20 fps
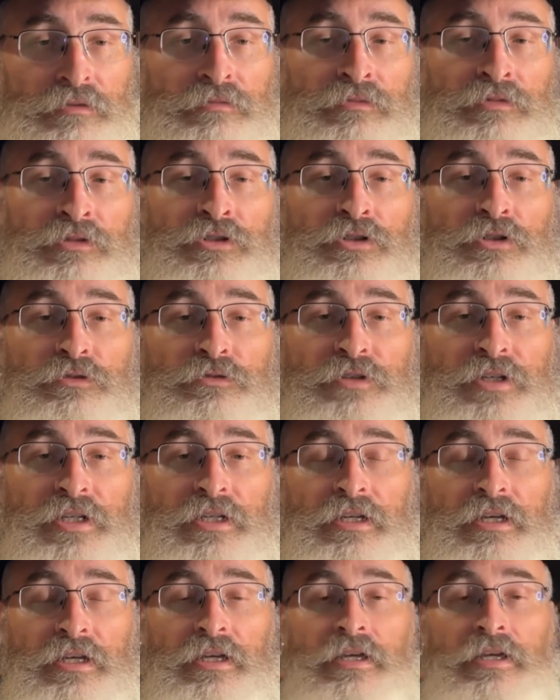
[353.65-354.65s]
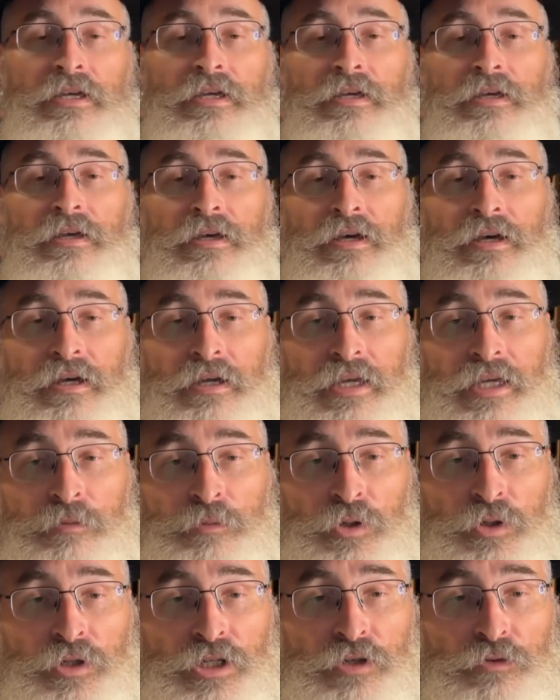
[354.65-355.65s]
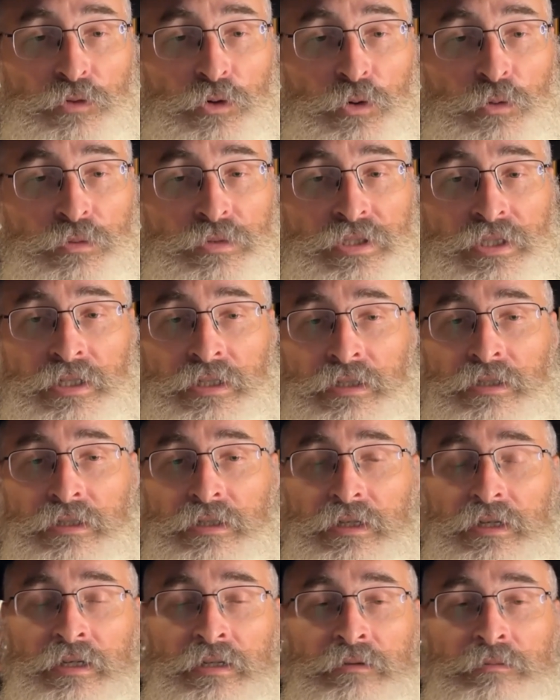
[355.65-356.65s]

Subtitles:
reserving community rooms and